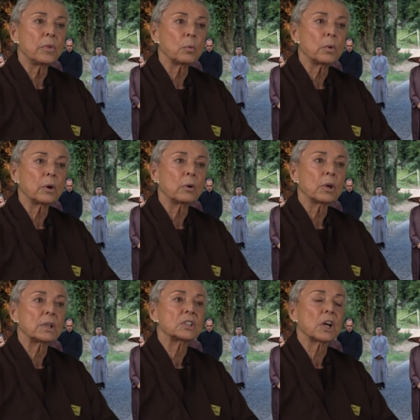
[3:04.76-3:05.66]
that we're
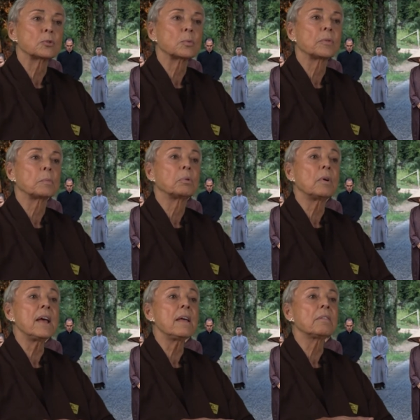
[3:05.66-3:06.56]
in touch with the
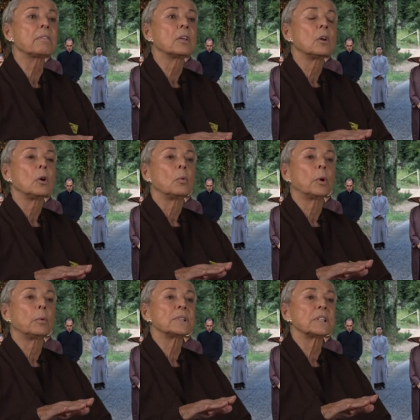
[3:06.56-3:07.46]
breath,
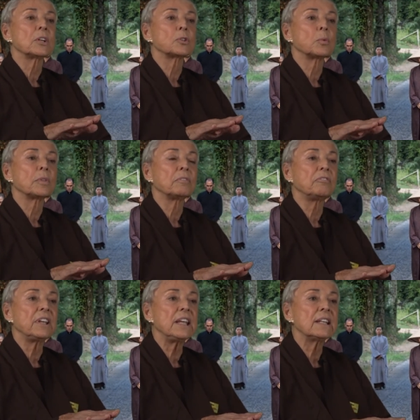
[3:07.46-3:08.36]
we're in touch with the
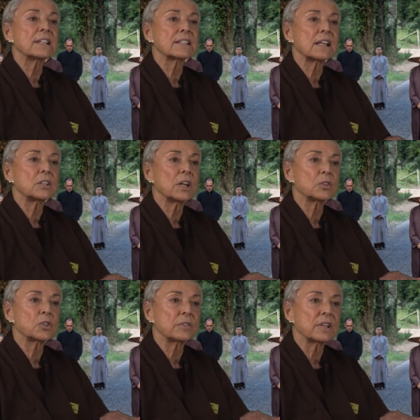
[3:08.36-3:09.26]
feet as they
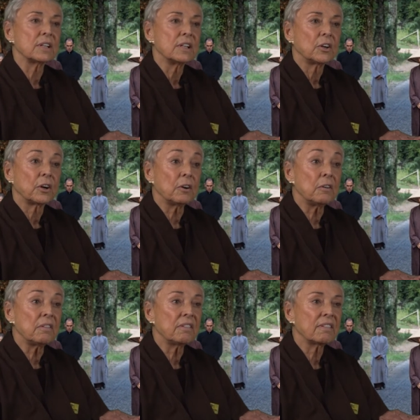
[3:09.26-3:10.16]
touch the
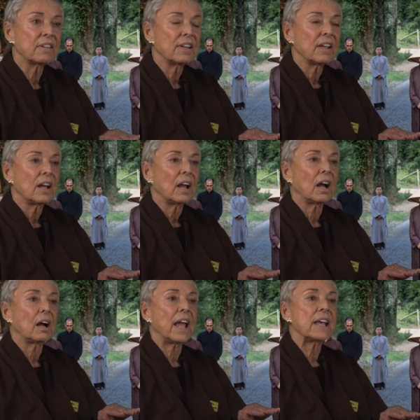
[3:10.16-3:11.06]
earth.
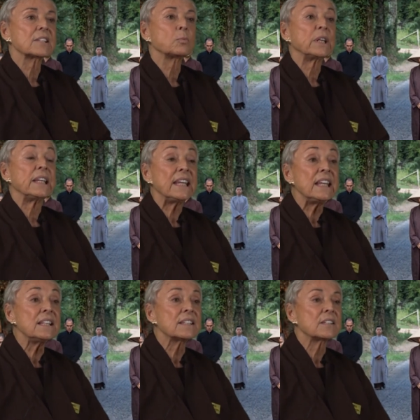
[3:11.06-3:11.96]
Uh, as we
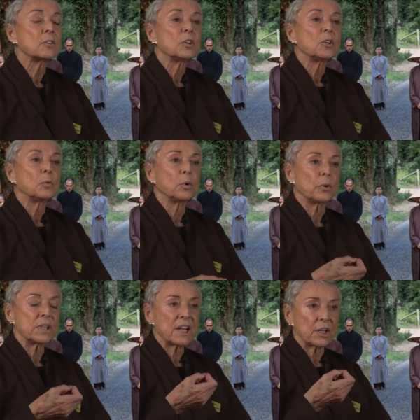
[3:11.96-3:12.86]
eat, we're
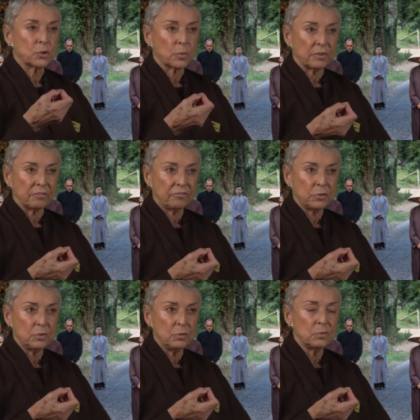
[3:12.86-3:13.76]
in touch with the
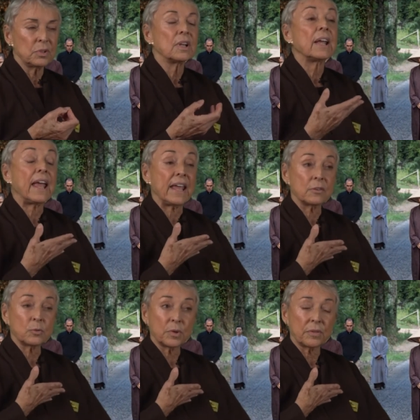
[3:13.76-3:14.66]
food
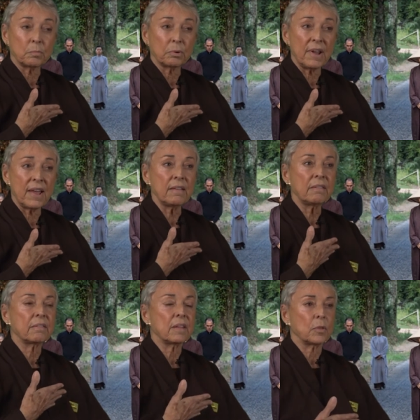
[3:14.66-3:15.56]
and with the
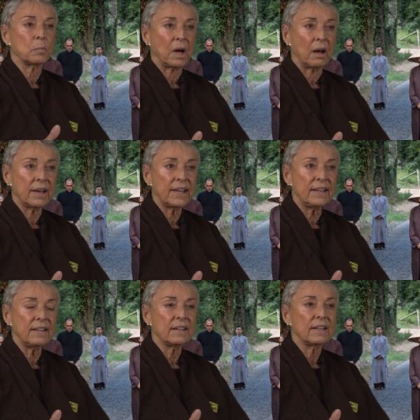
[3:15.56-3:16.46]
breath and the
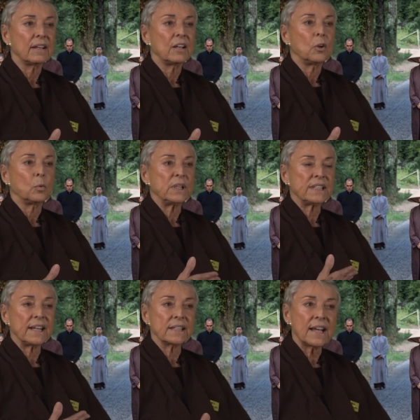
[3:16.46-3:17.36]
body. We
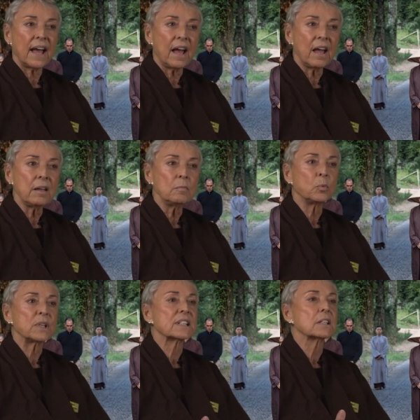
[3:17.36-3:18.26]
take time,
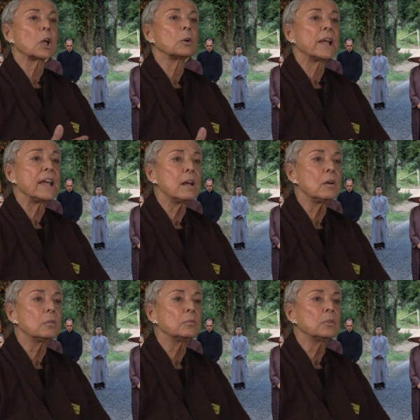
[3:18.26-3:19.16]
we slow
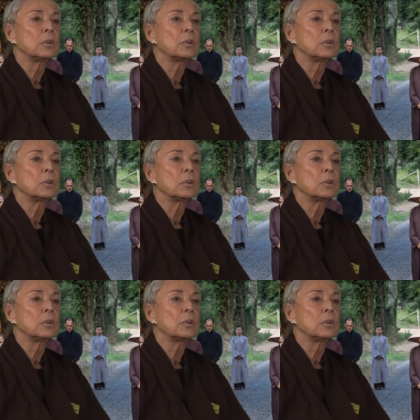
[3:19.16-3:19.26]
down,